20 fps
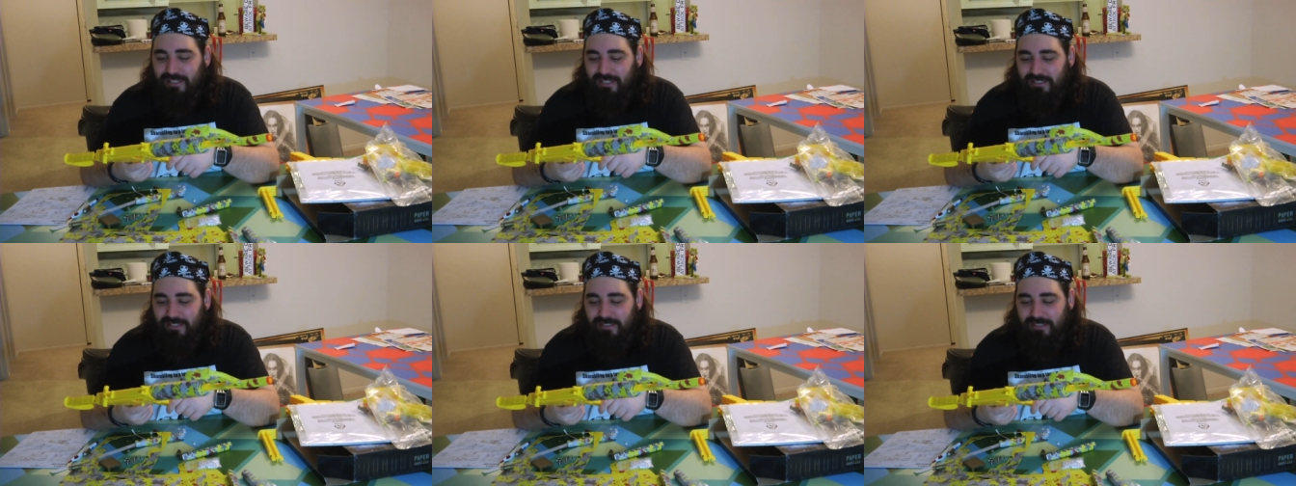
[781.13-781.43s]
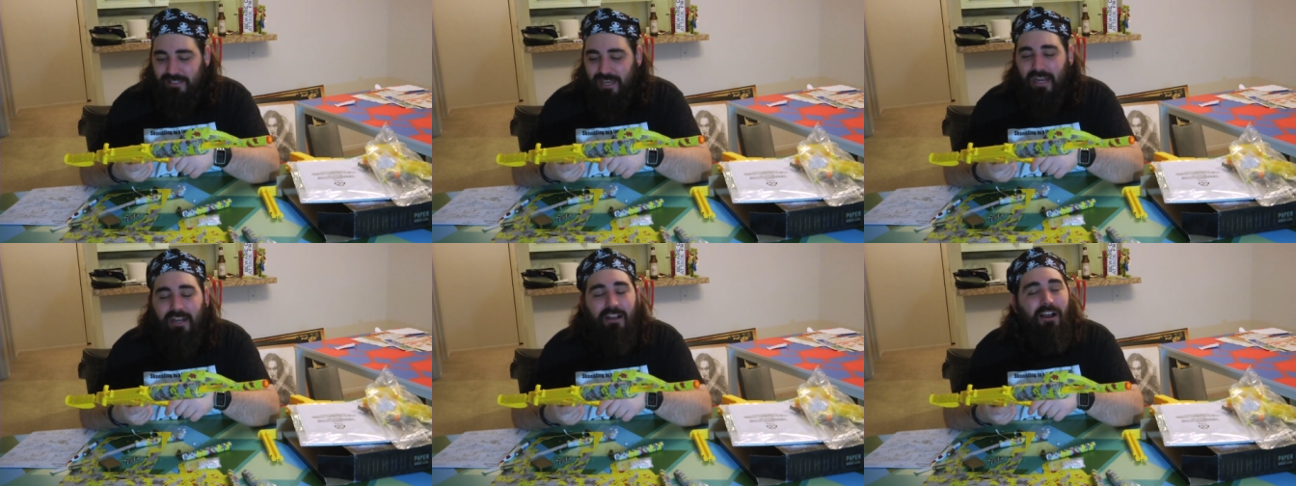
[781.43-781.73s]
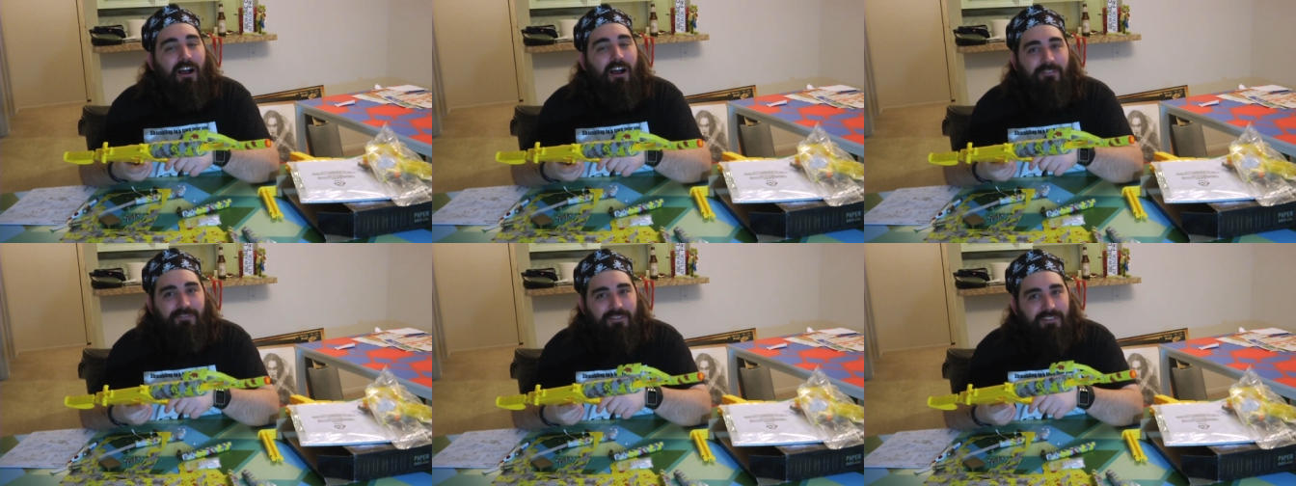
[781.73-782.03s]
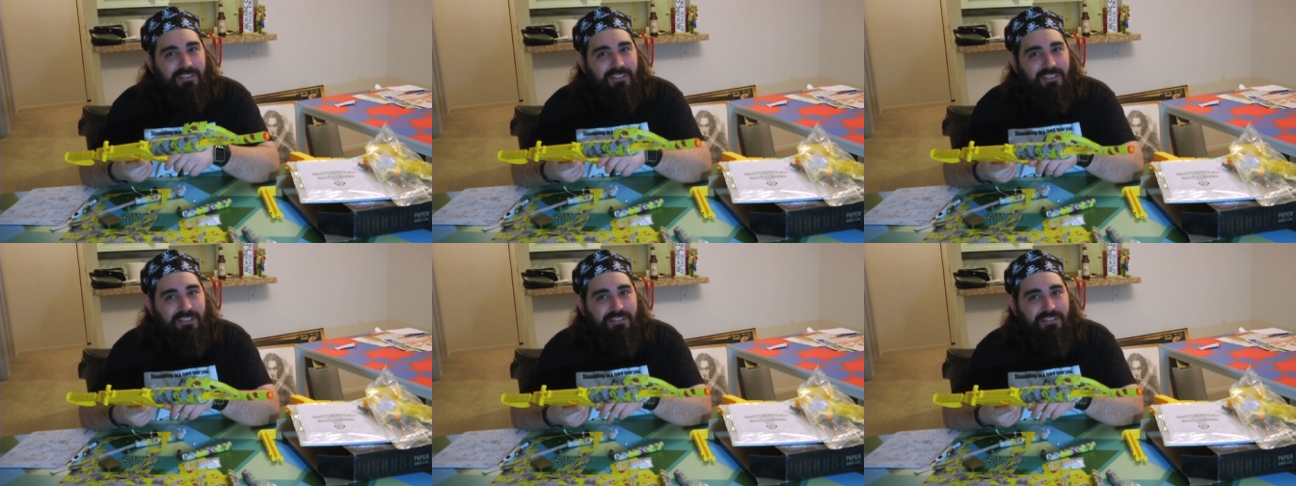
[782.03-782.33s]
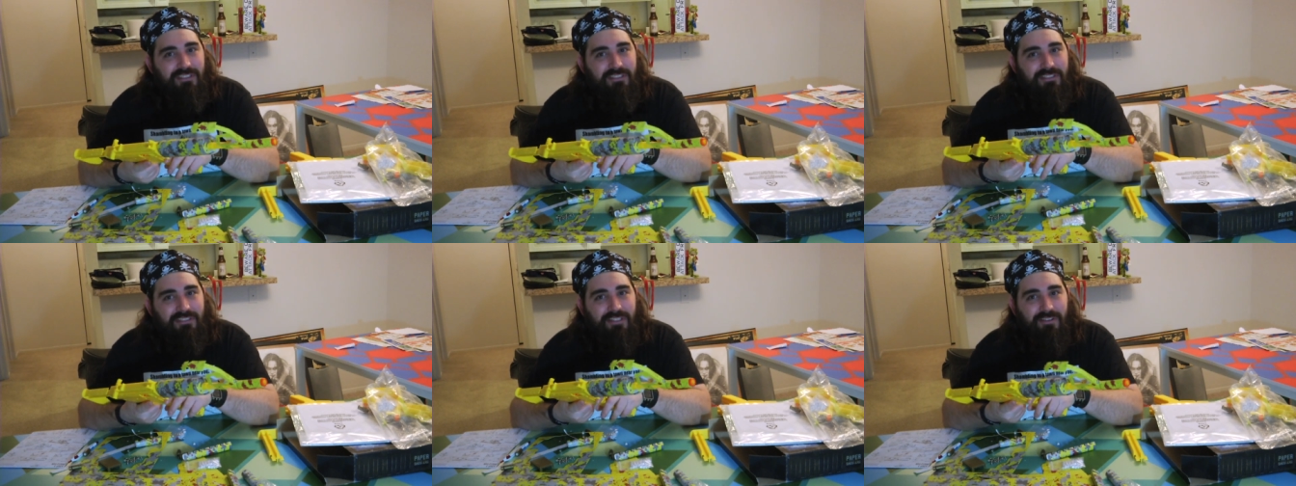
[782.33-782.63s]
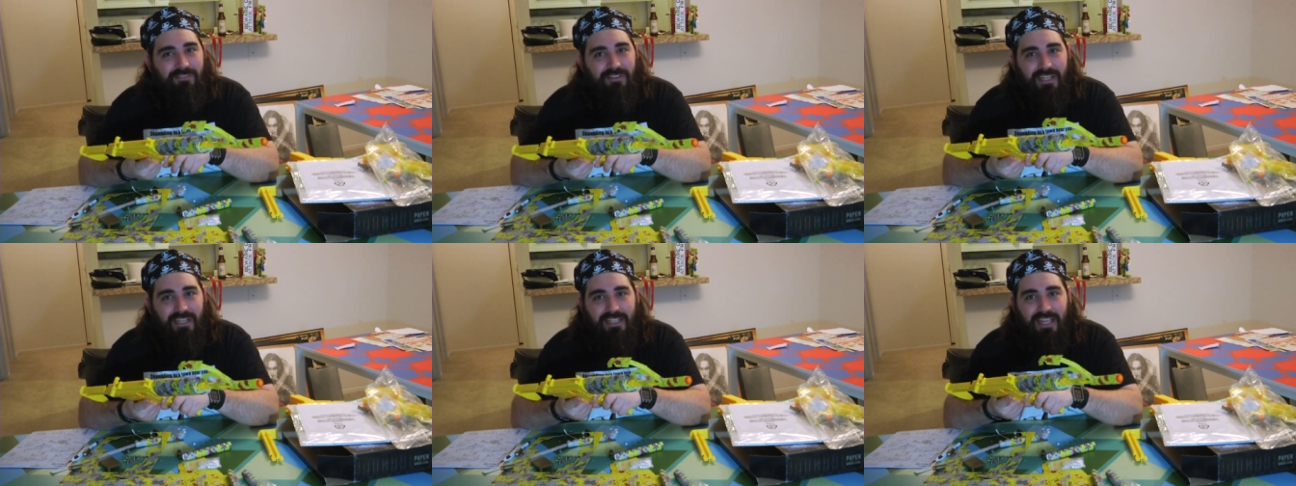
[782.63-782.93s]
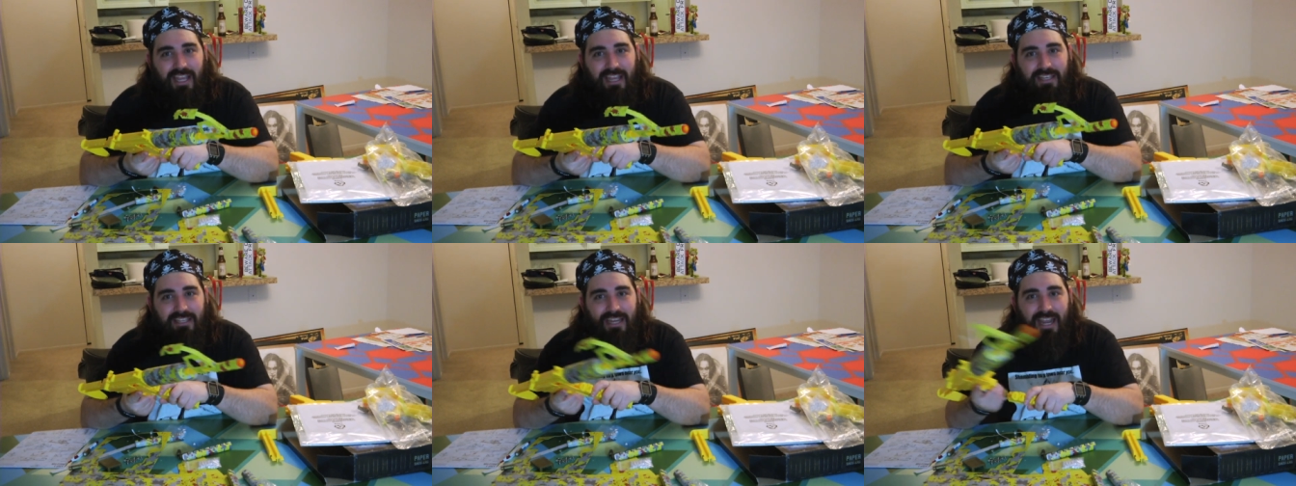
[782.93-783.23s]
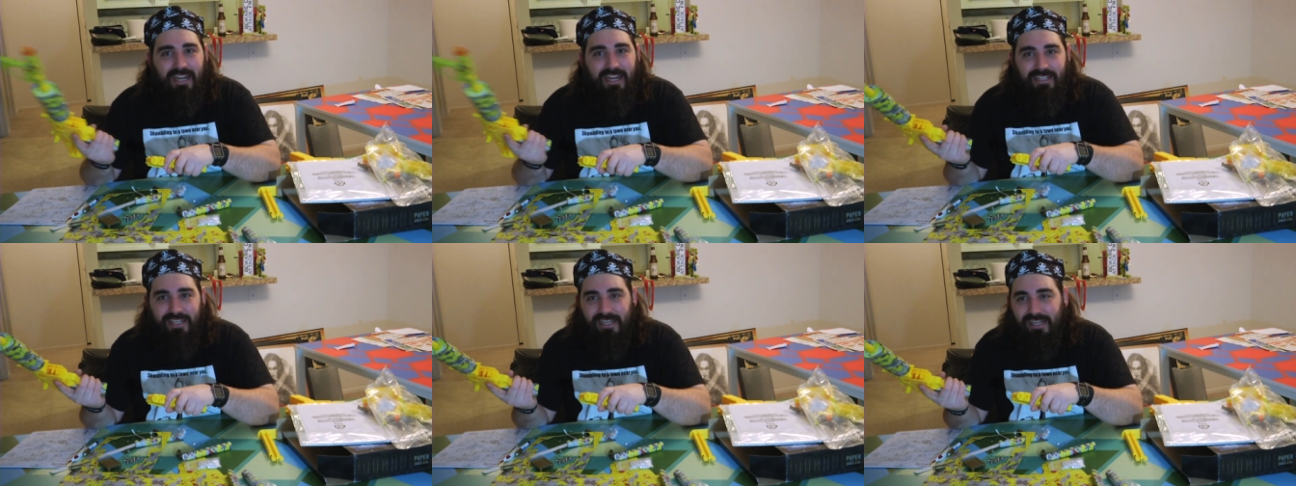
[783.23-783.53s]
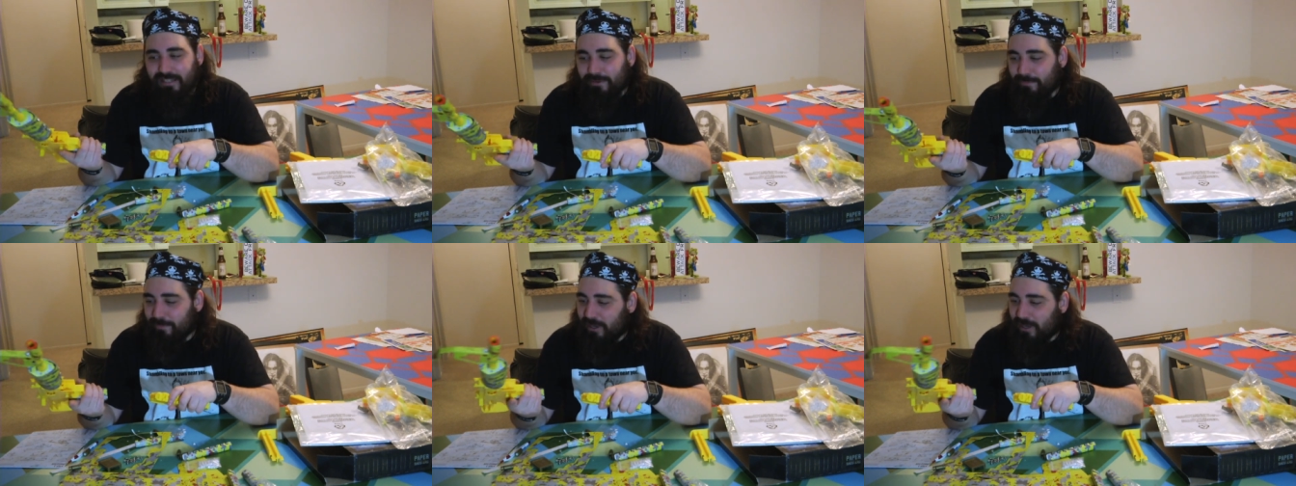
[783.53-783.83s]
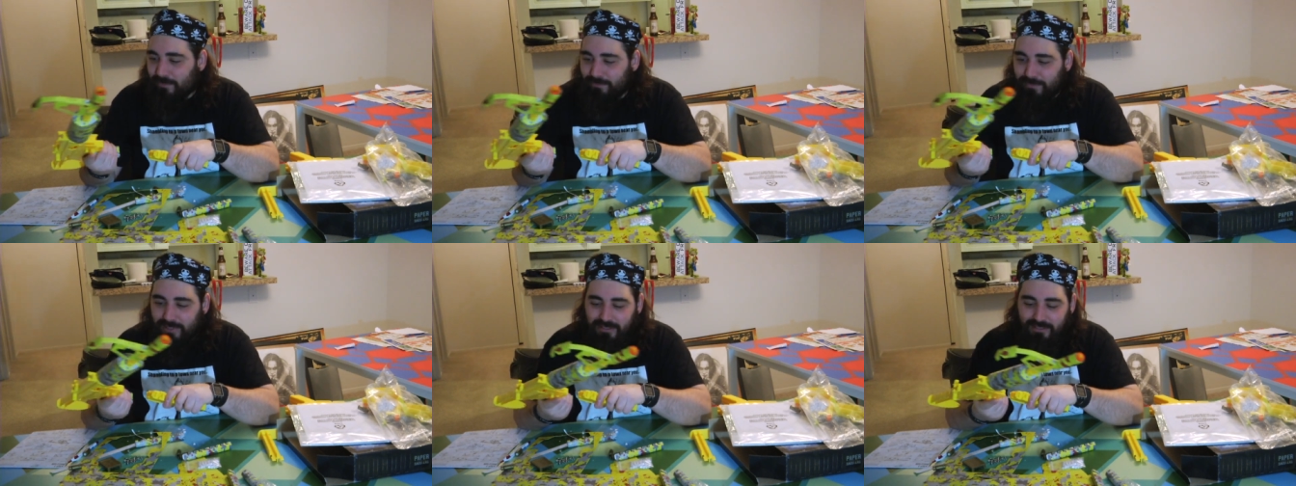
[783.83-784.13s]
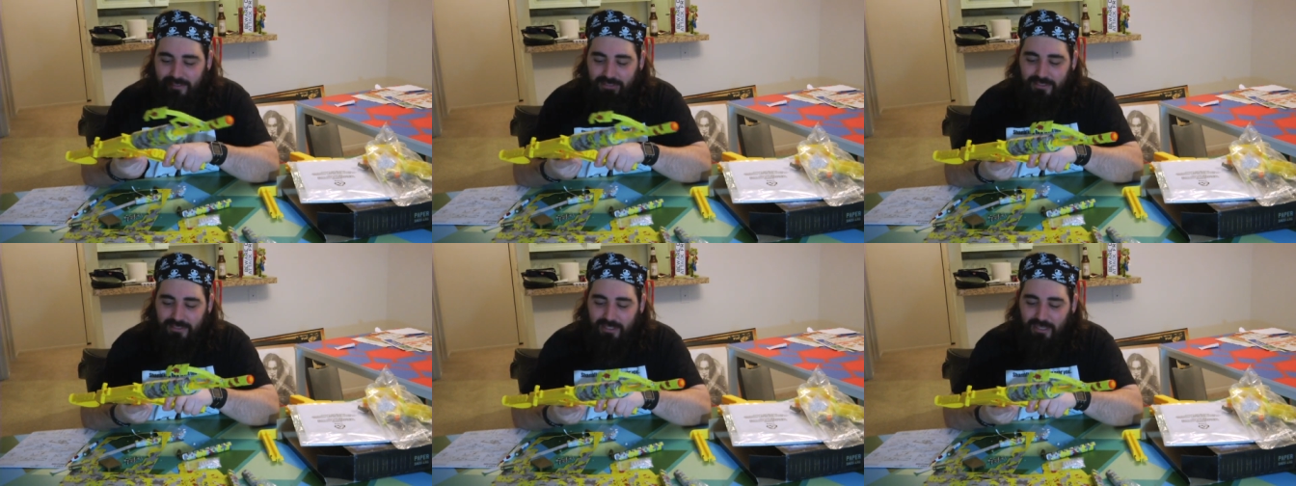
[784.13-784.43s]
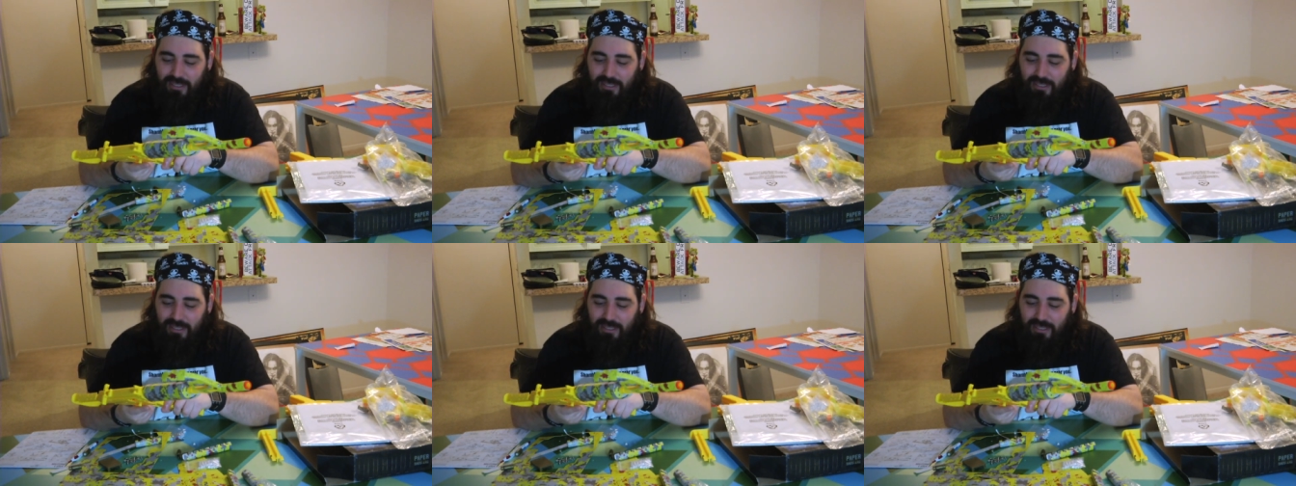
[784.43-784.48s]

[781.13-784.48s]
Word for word: in tech offices and stuff like that, in I T departments.